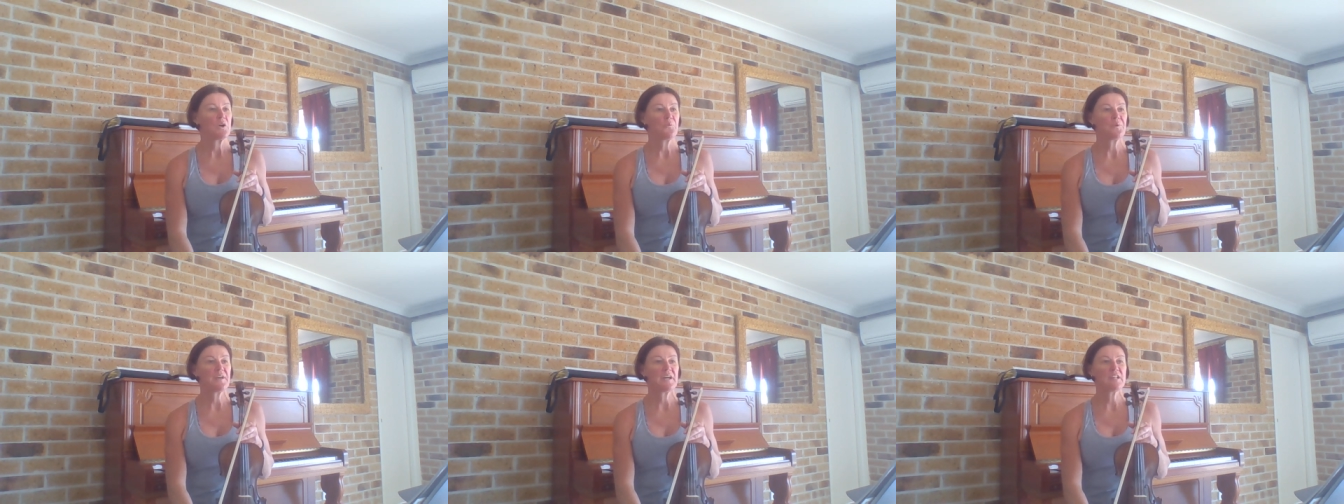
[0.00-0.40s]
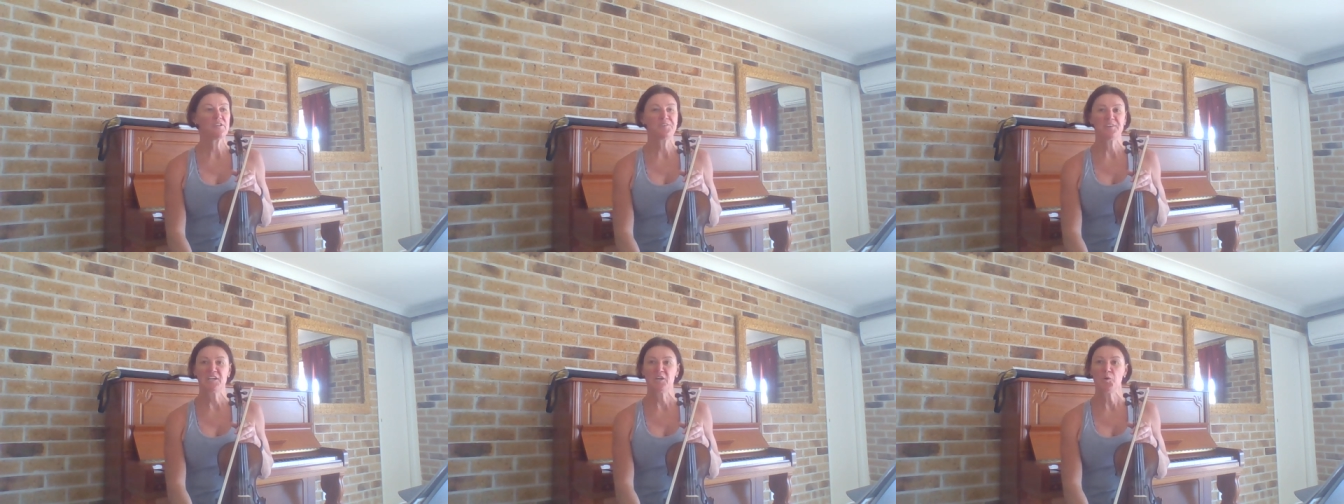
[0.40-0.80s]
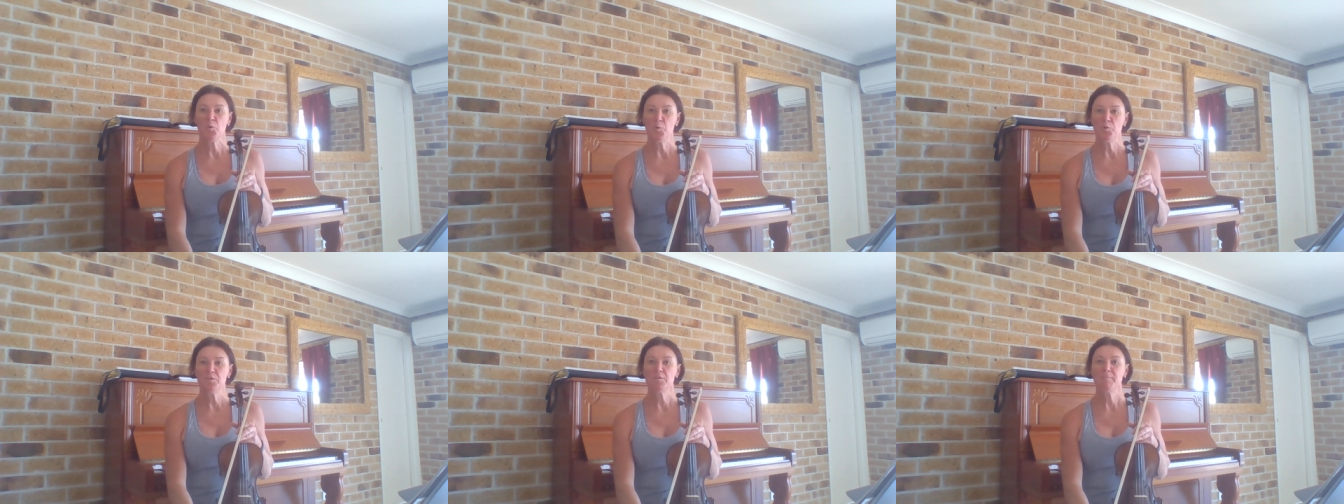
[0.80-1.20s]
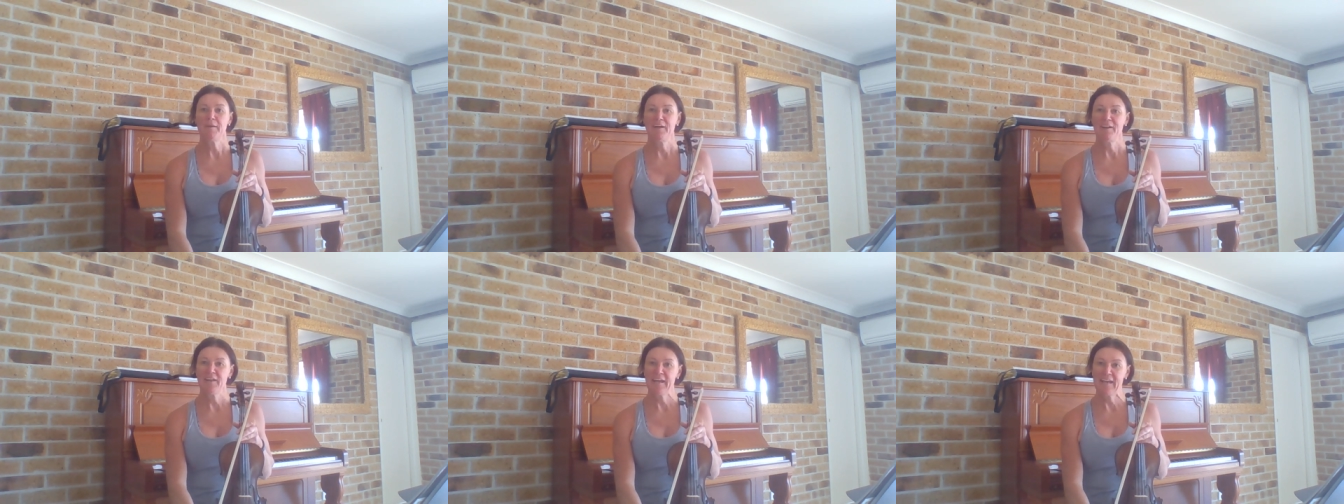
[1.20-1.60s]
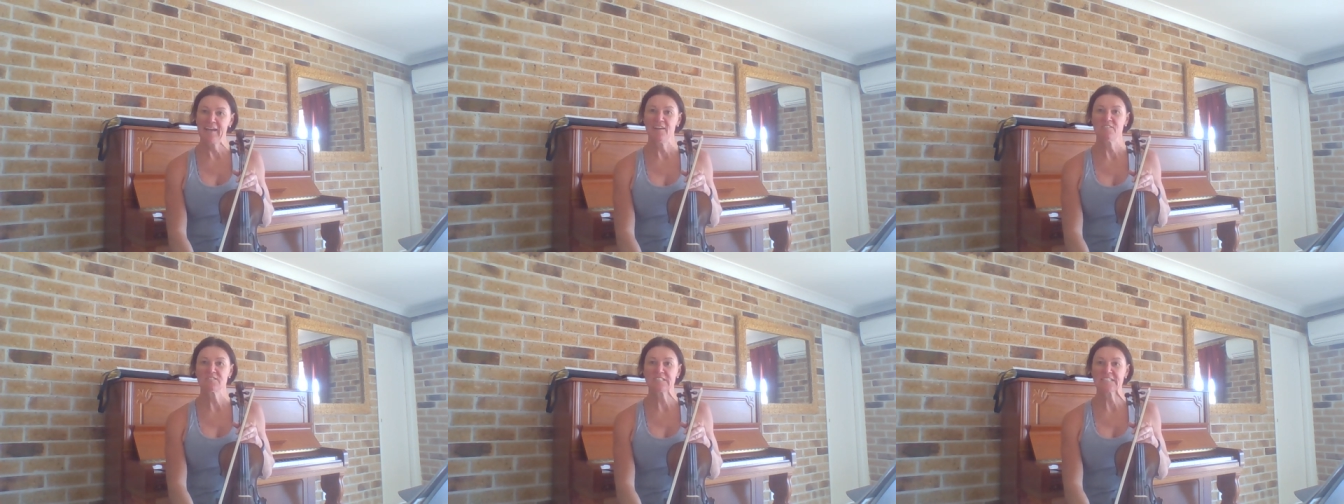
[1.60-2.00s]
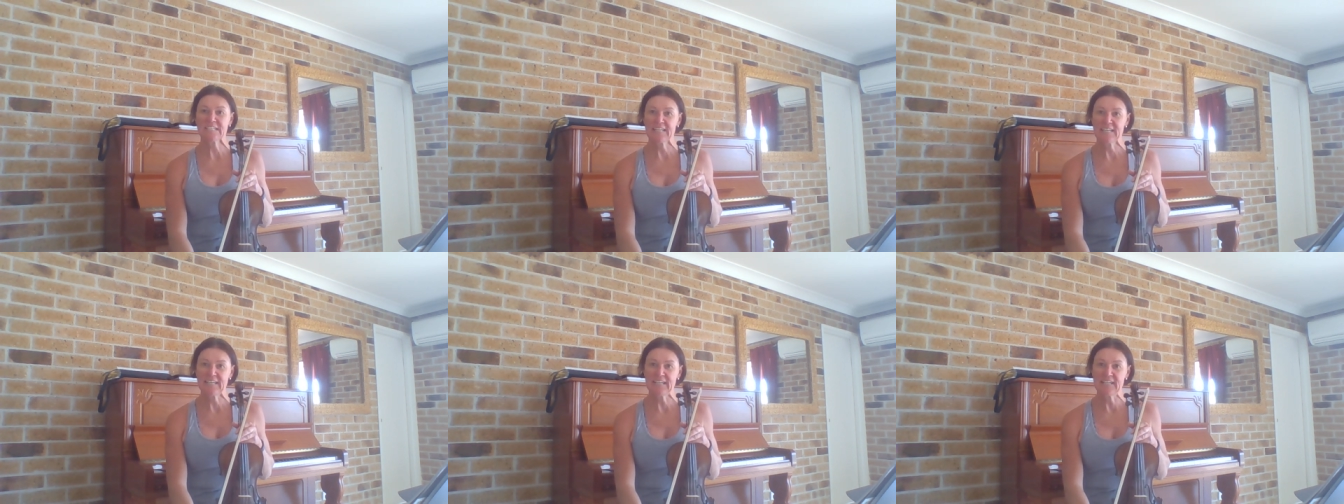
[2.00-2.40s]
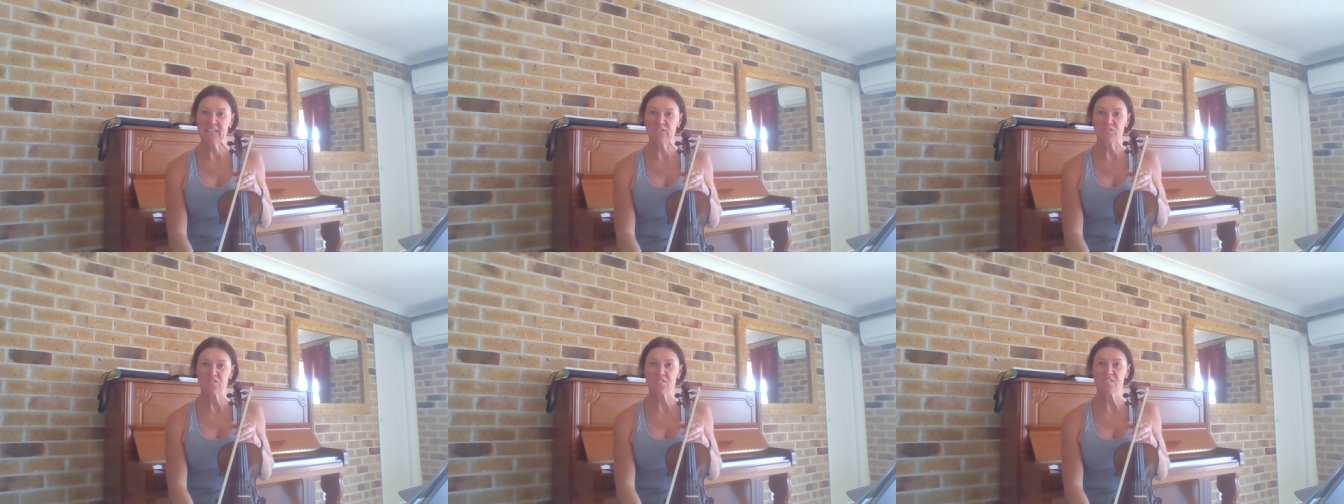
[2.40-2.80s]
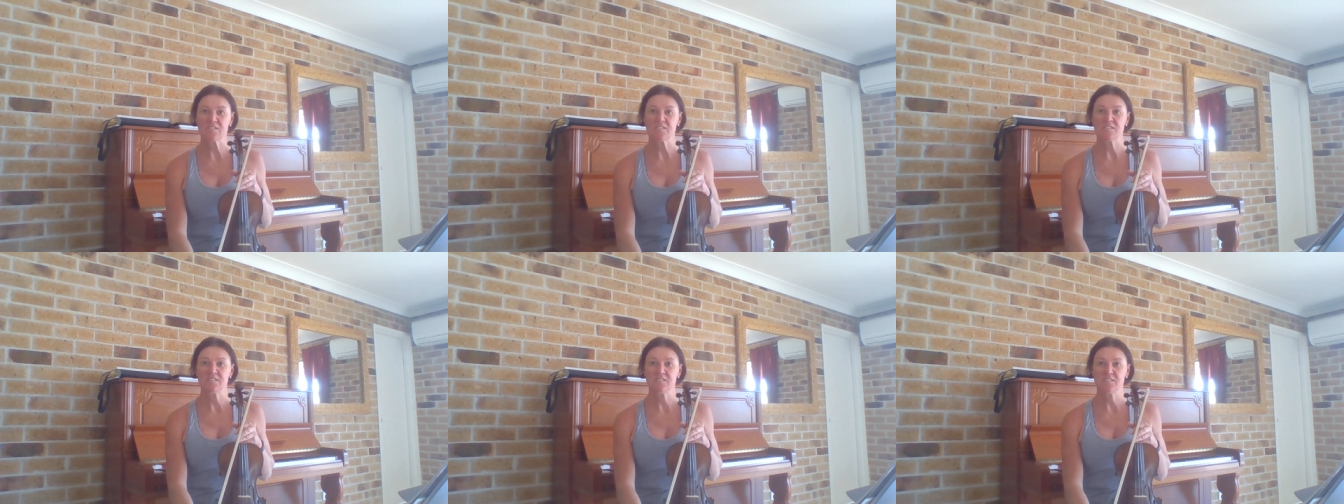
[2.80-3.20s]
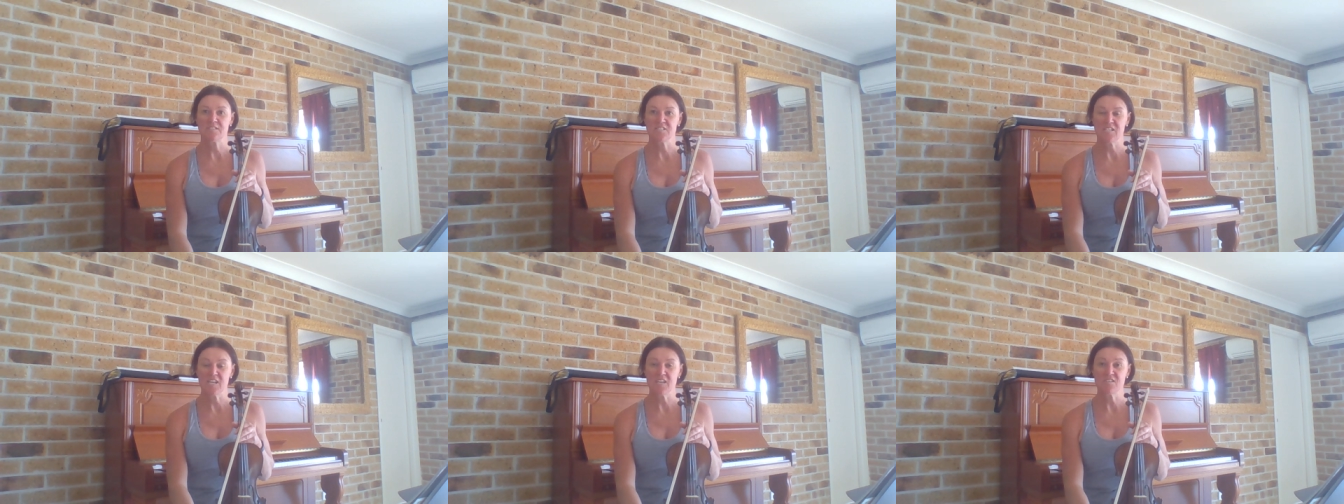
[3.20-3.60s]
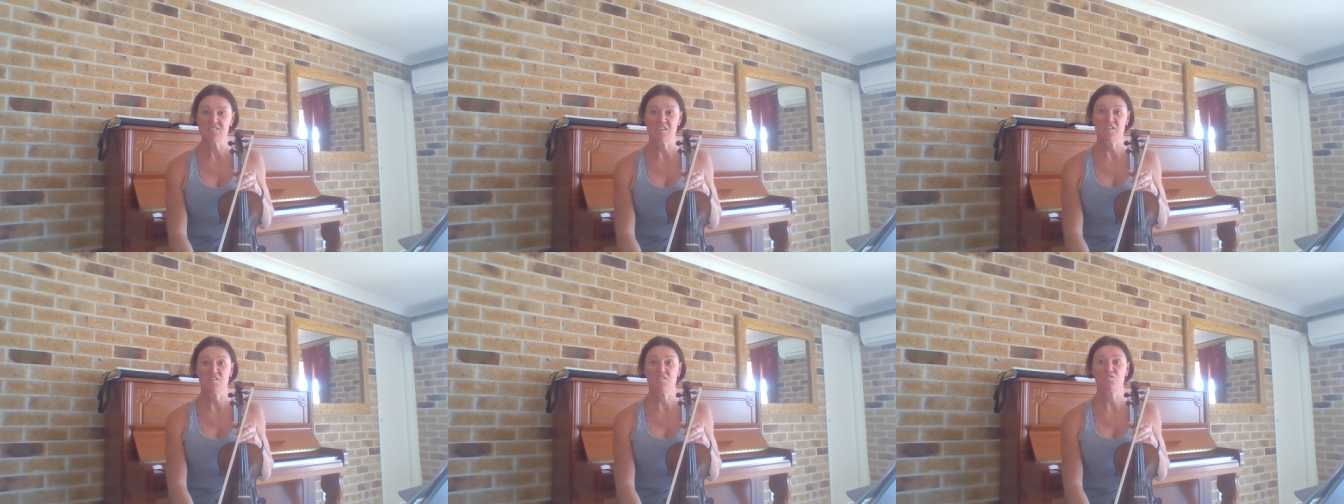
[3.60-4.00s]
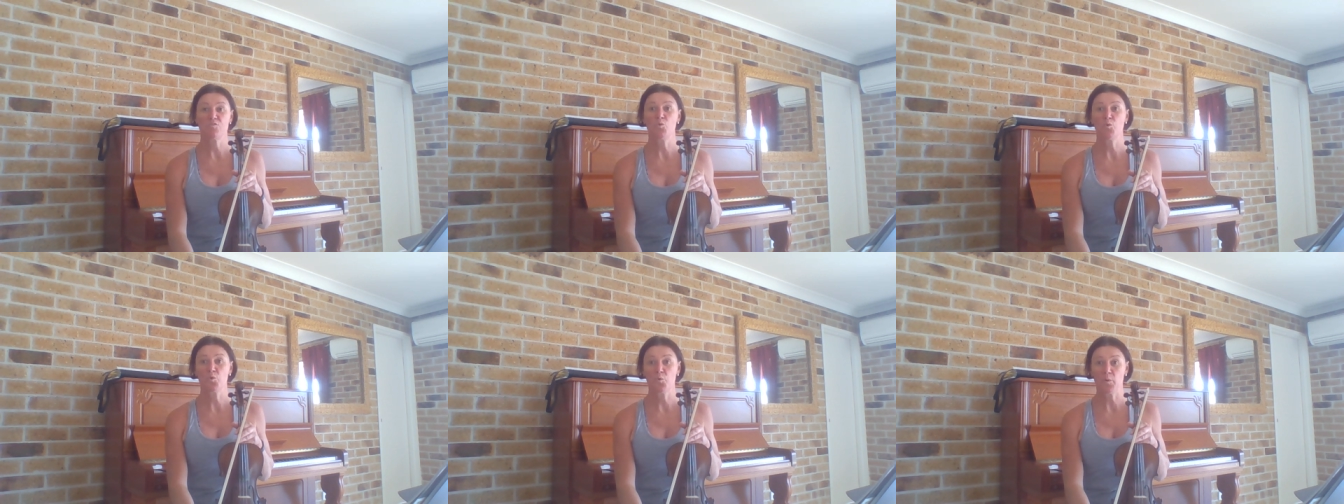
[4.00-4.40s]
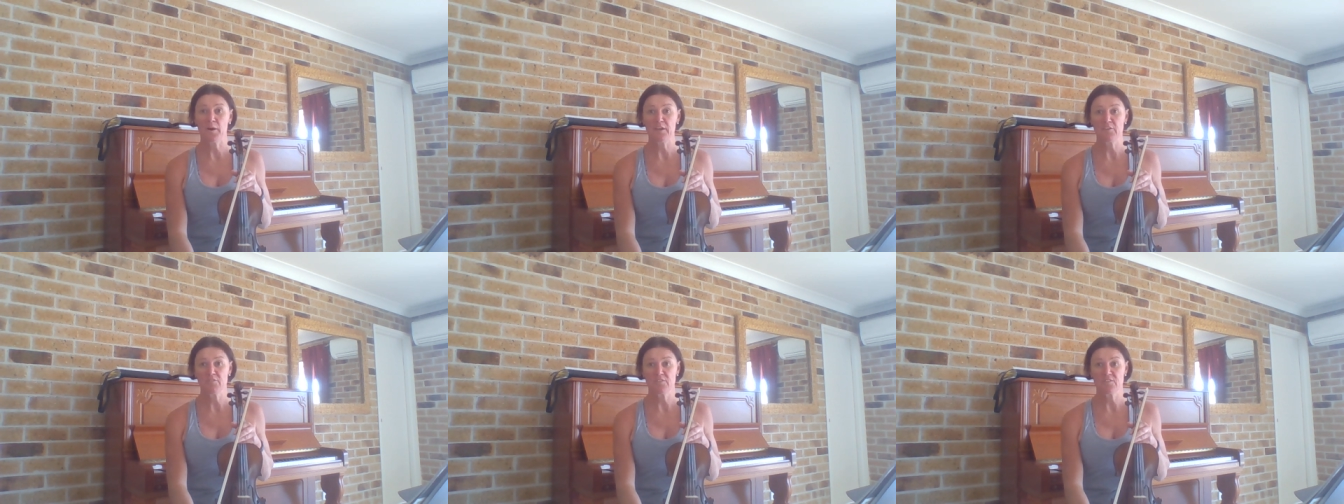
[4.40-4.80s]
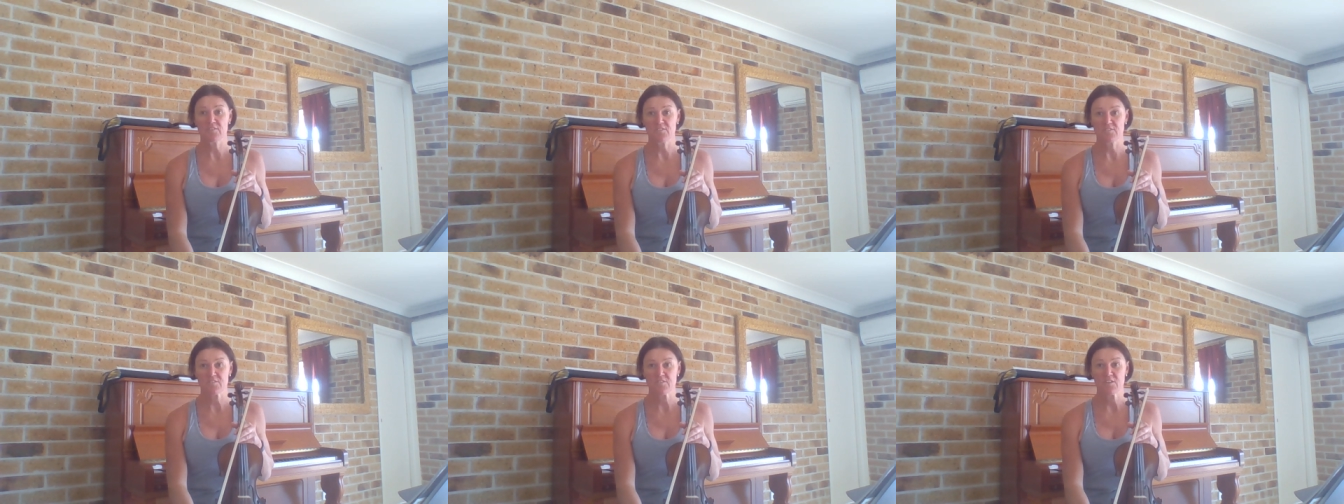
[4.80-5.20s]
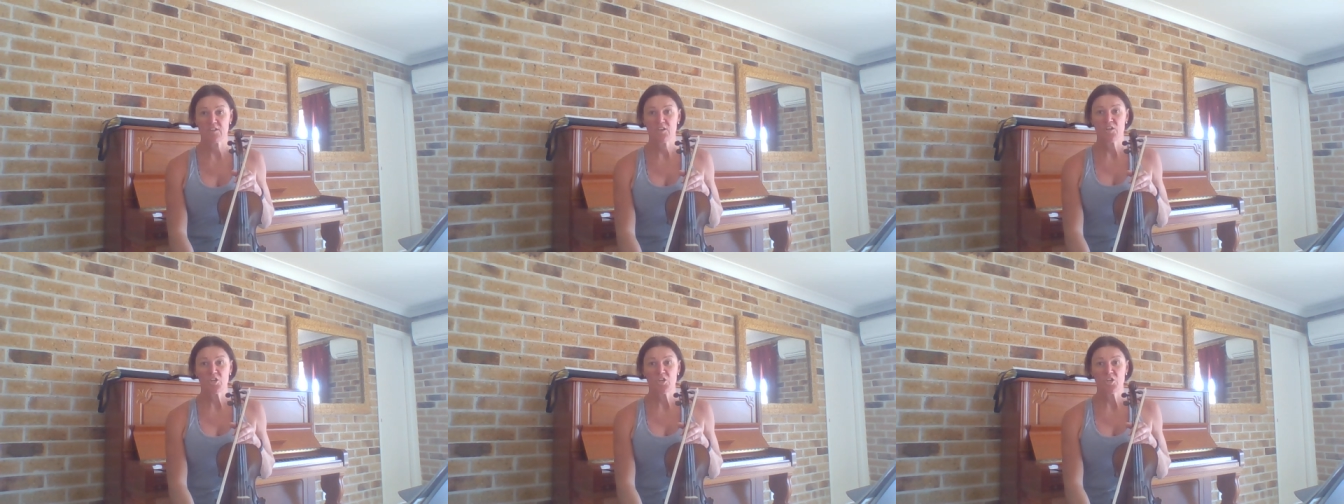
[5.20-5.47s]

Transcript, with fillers: we are learning all about how to count ti-tis or quavers.